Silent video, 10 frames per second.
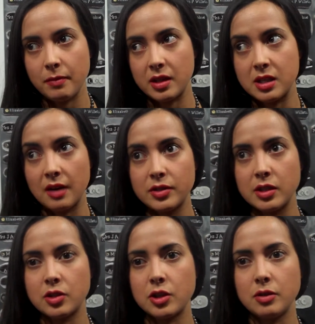delved
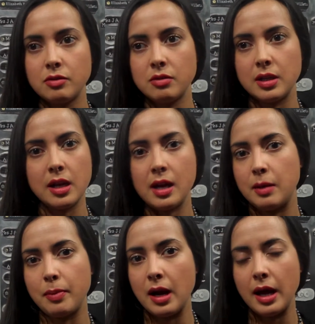into in any
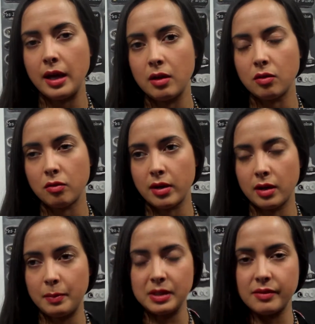play or
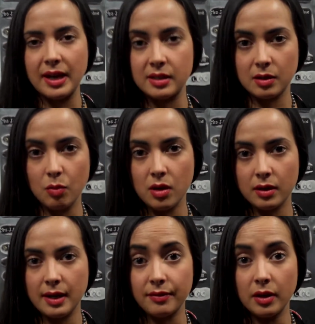any piece of acting
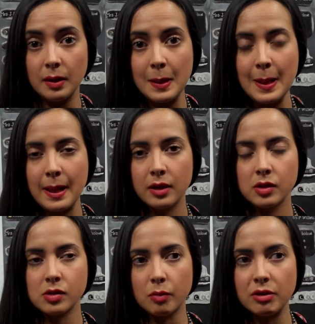work ever.
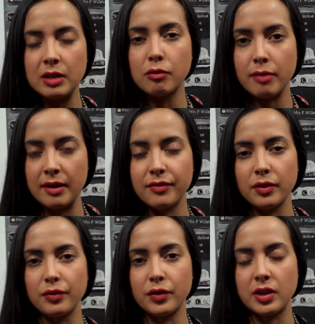So I'm really
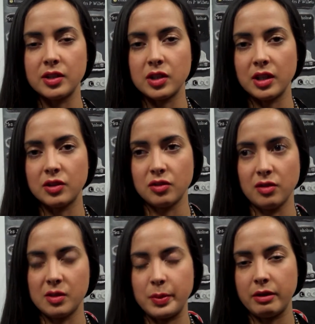grateful for the educational
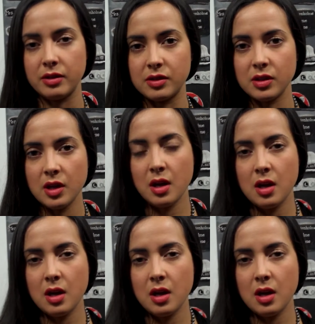experience.